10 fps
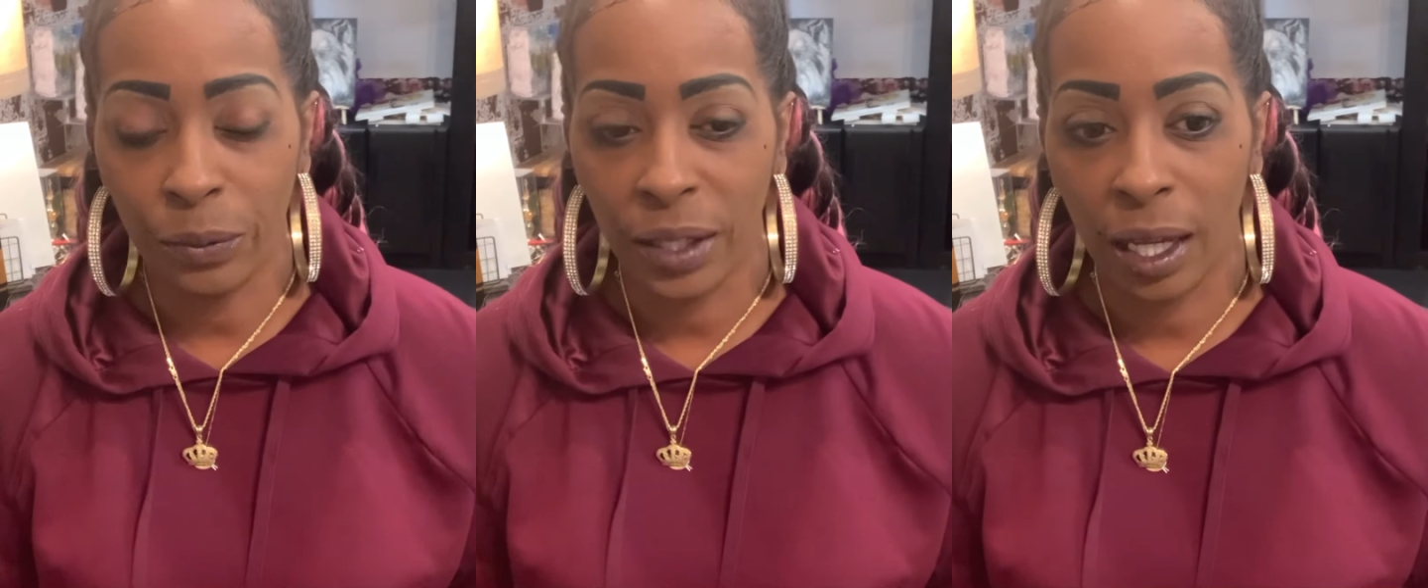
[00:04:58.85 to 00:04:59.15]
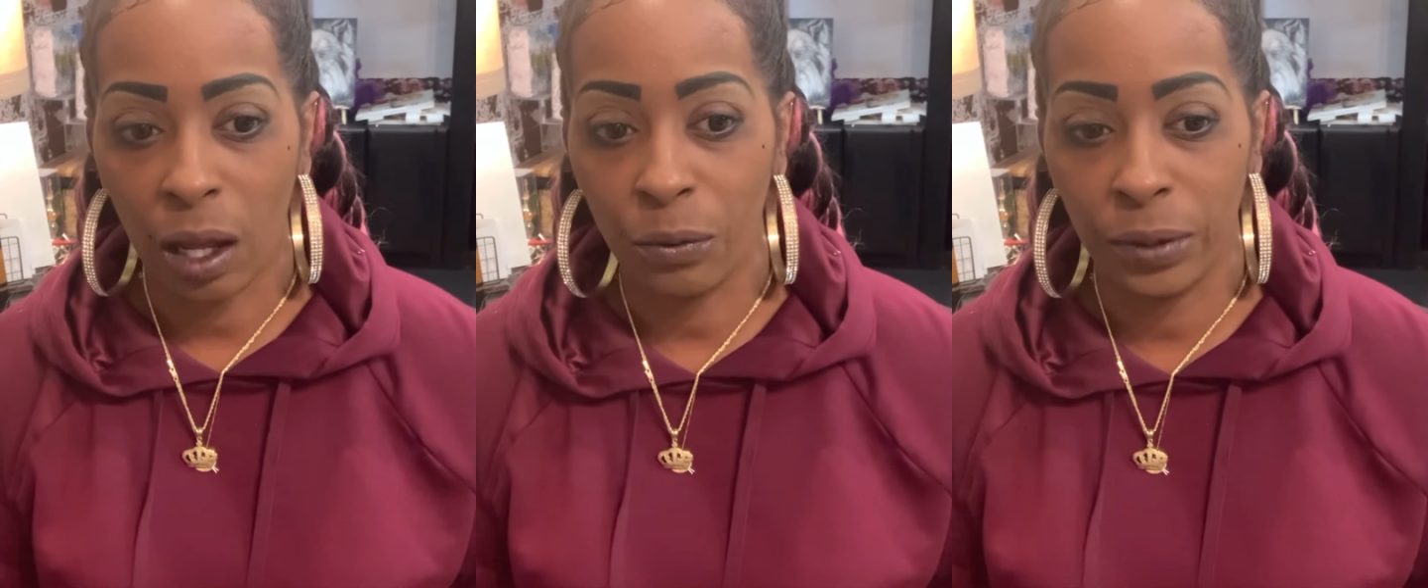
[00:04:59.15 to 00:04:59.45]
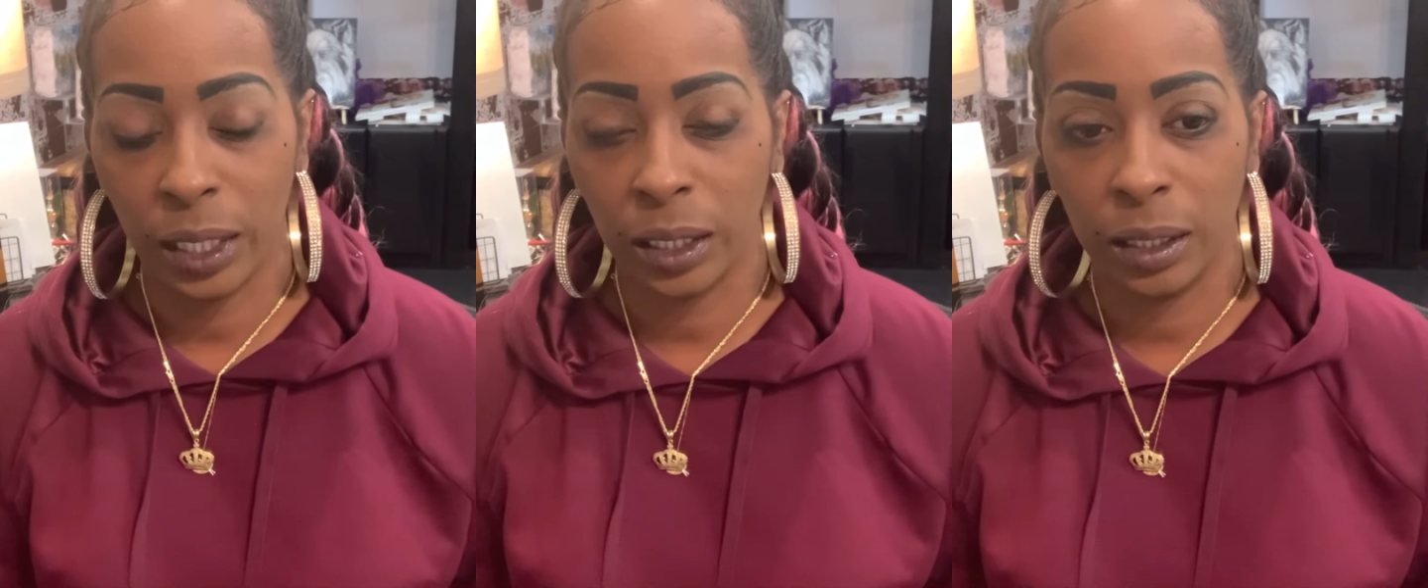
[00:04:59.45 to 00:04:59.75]
think I'll
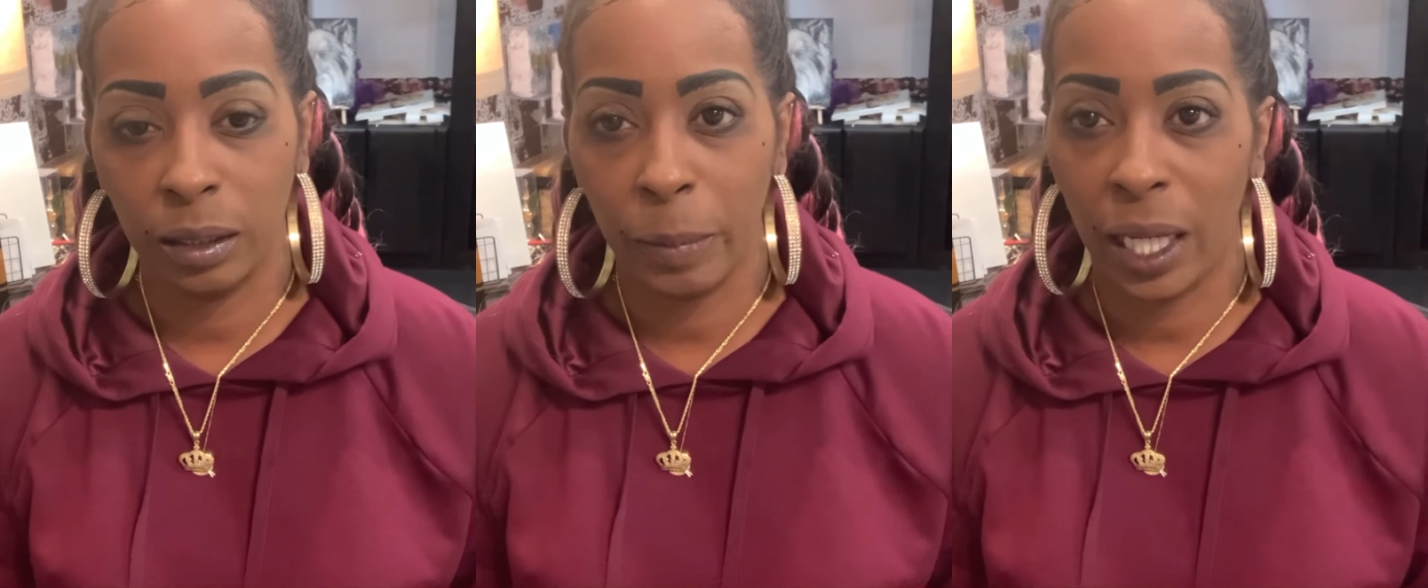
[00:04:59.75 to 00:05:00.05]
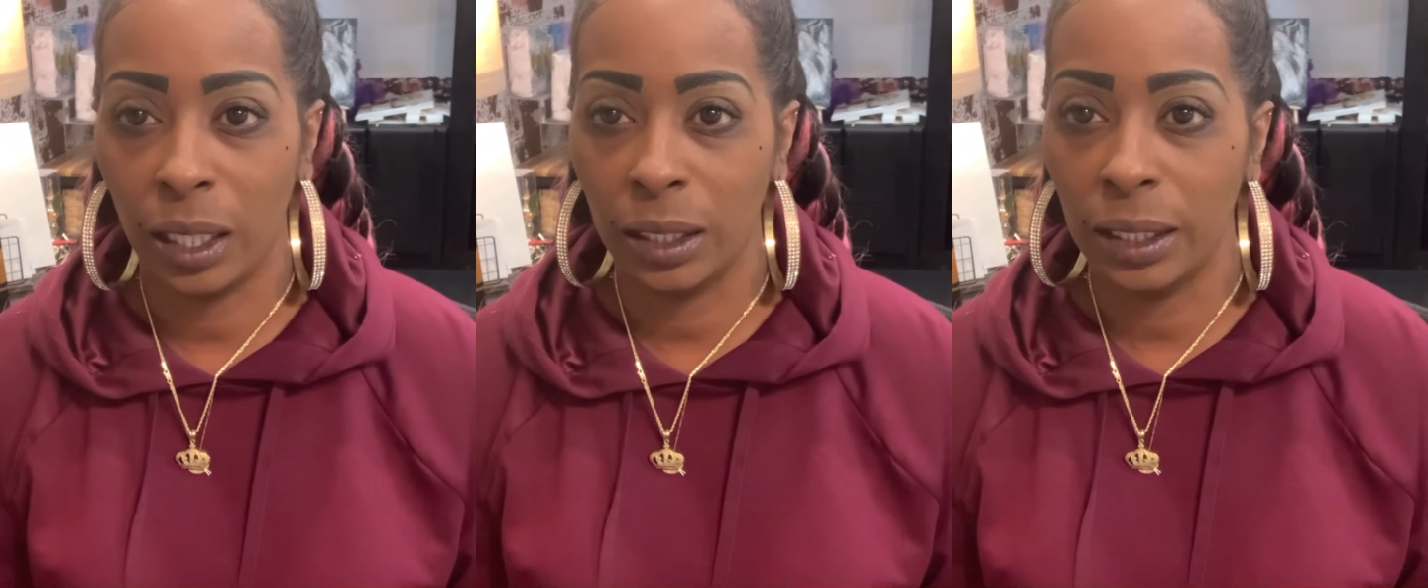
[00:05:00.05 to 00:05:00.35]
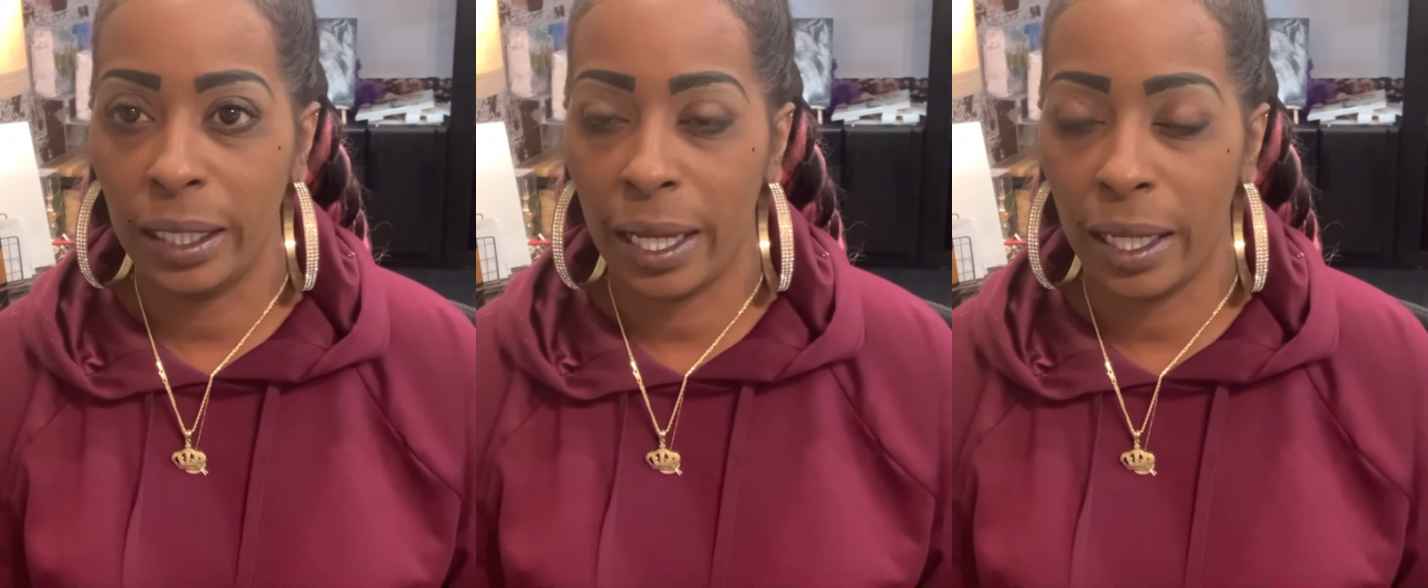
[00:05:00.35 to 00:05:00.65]
finish this painting
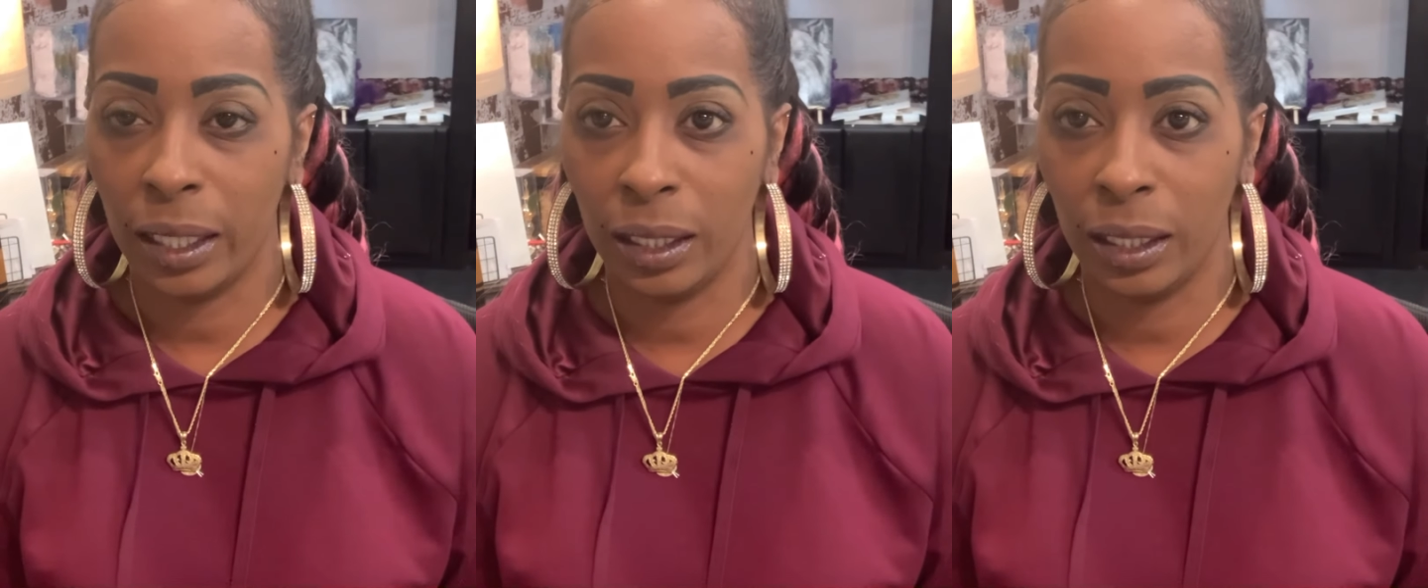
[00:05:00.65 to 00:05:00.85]
today.